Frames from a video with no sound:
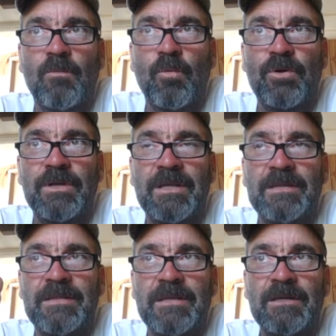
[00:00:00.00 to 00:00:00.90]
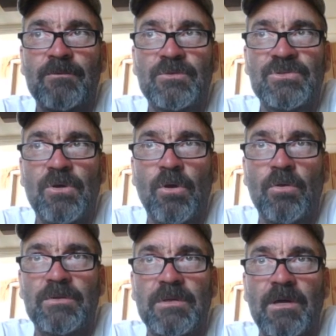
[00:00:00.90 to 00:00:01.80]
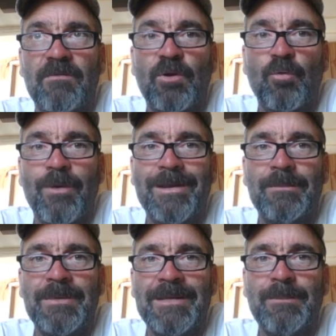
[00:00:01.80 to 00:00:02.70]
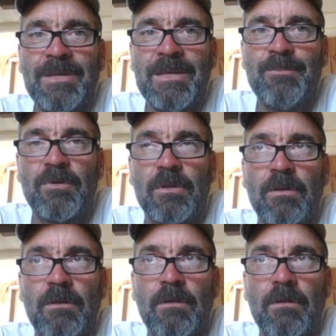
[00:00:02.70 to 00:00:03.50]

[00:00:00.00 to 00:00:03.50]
we're going to get the end result of a great many people